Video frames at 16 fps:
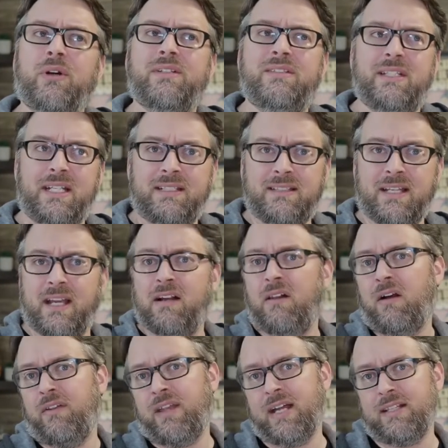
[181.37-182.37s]
detail
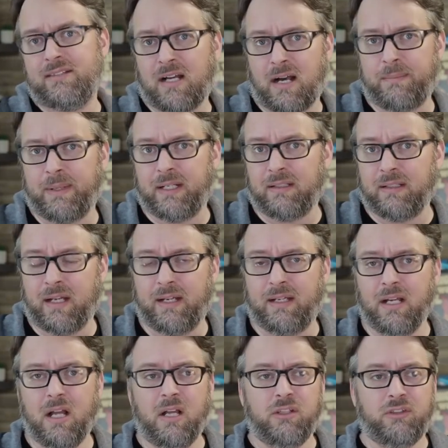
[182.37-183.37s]
on that topic, like
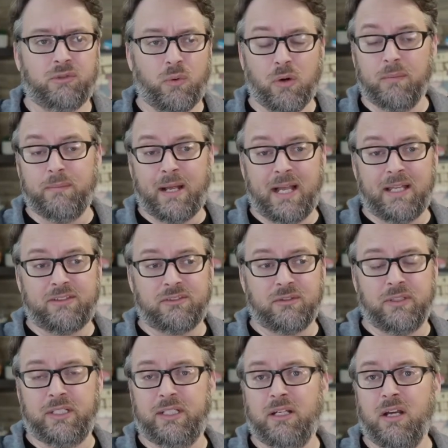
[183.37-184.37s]
Swarm
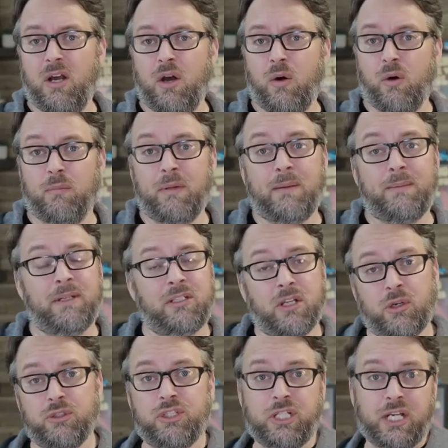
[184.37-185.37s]
Mastery or maybe
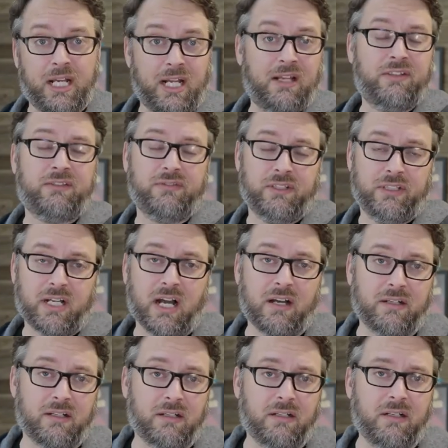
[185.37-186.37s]
Node.js for
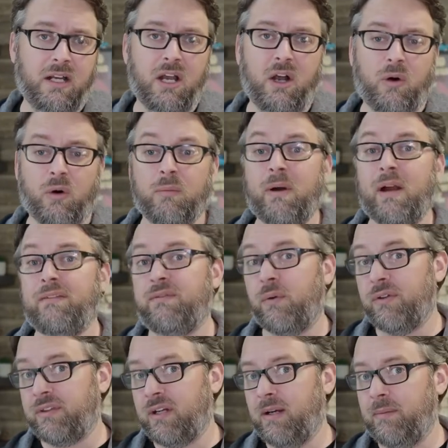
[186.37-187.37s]
Docker or my
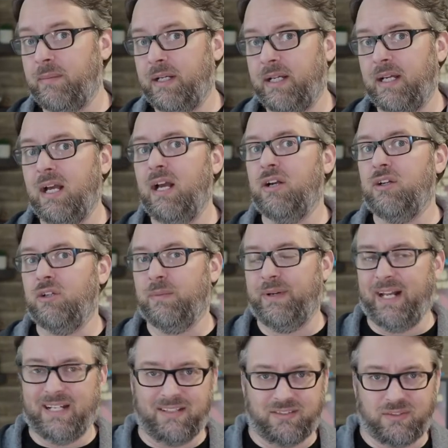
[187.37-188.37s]
forthcoming
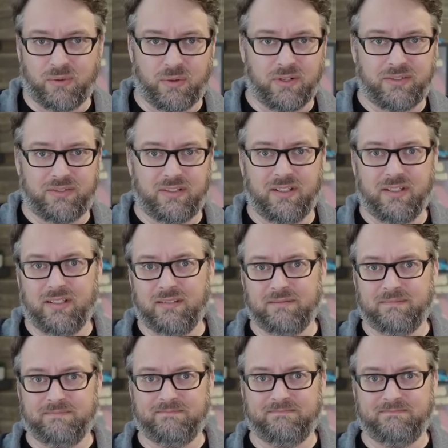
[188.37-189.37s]
Kubernetes course.
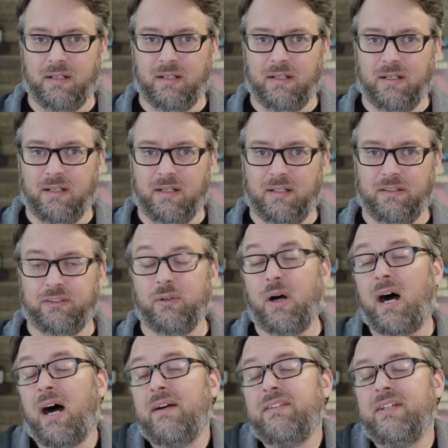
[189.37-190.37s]
So
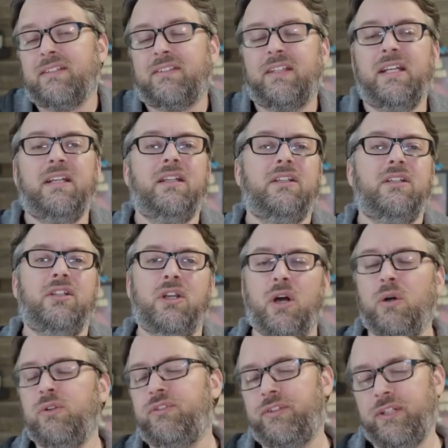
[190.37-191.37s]
obviously,
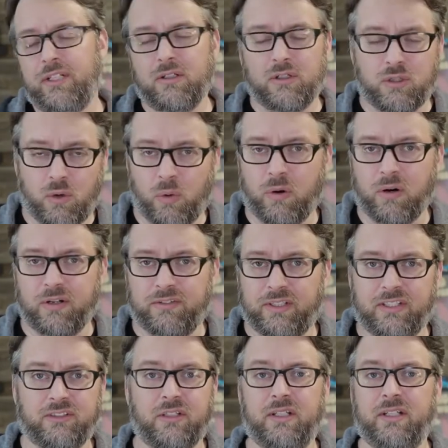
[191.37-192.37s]
no single course
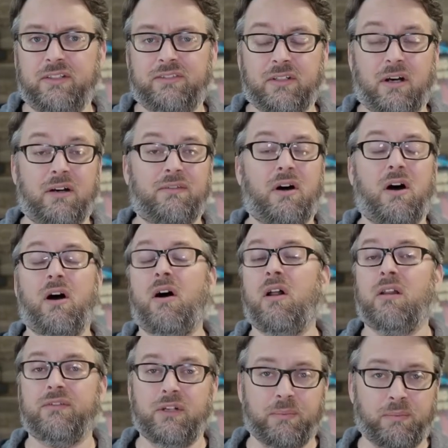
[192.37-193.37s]
is going to solve
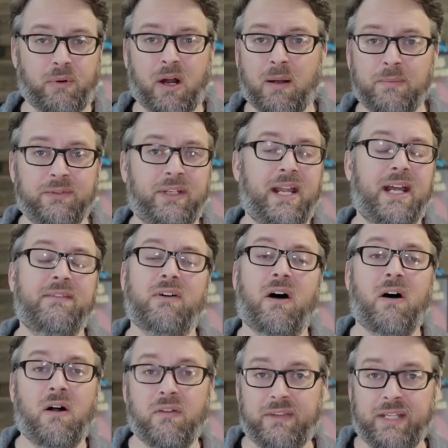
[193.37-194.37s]
all of your problems and have
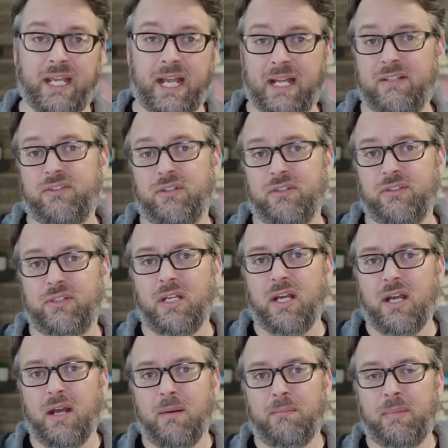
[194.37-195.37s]
all the answers.
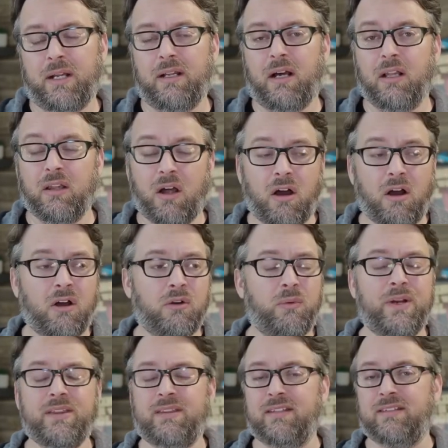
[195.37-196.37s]
But along
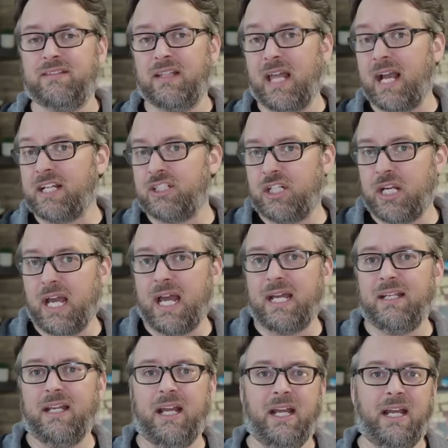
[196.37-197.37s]
with the Slack
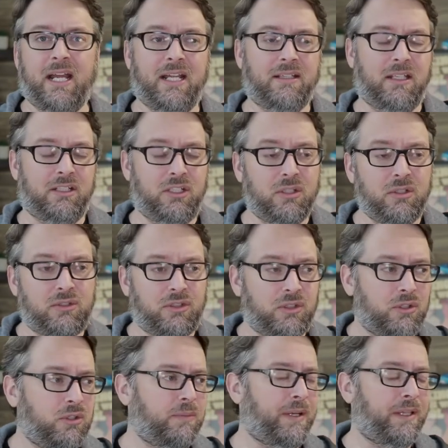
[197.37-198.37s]
chat and the
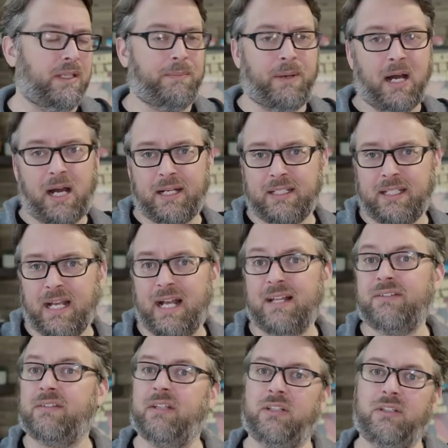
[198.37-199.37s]
YouTube and the
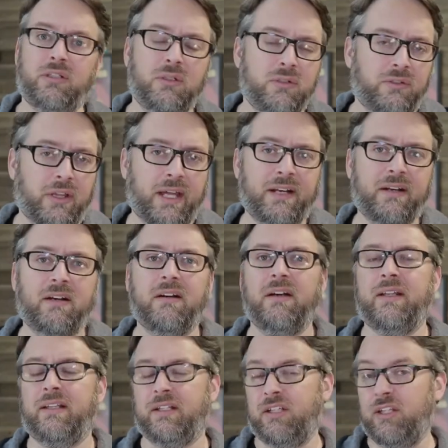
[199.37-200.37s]
podcast and the newsletter
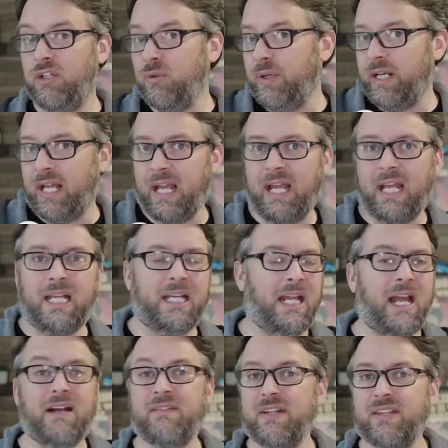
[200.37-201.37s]
and the Q&A and
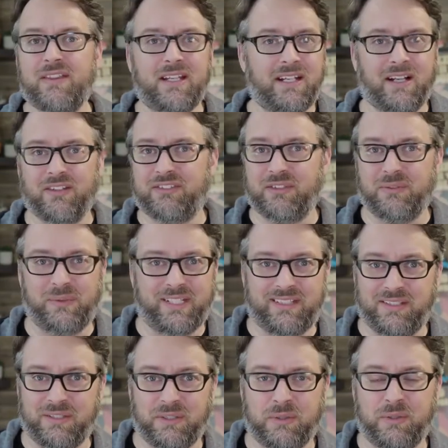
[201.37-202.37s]
everything else that we
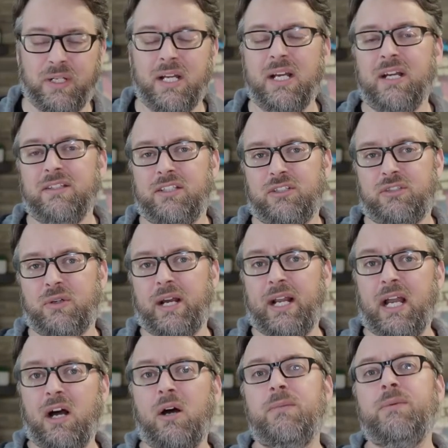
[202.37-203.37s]
do to try to
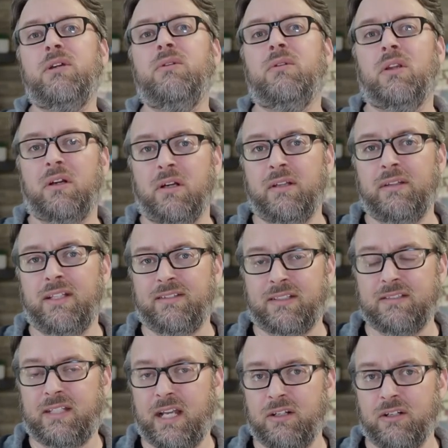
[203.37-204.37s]
help you learn these
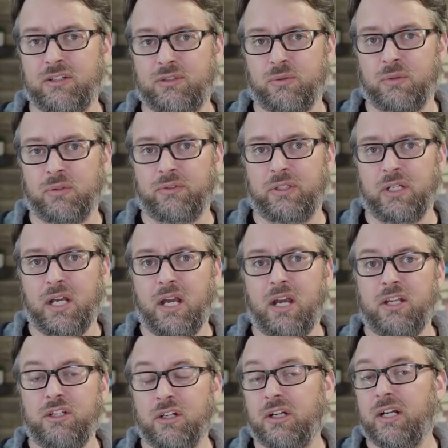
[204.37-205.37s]
container tools,
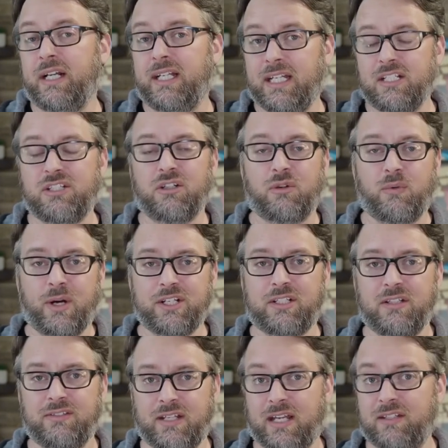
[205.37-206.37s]
you're going to get your
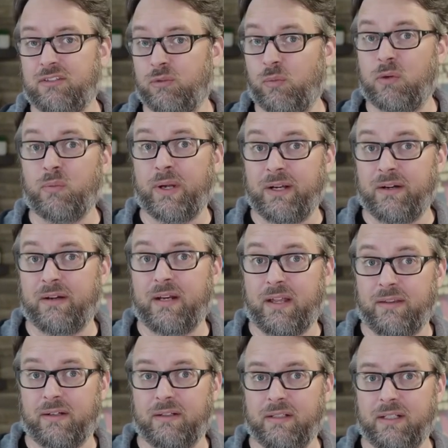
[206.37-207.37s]
questions answered one way or
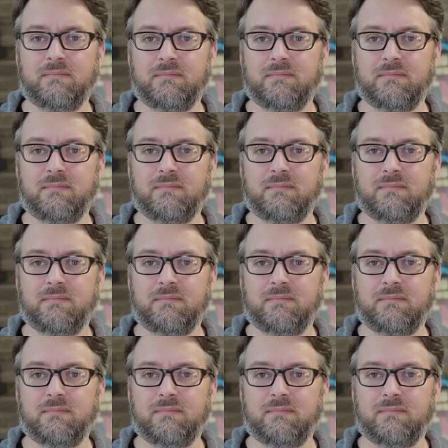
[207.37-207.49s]
another.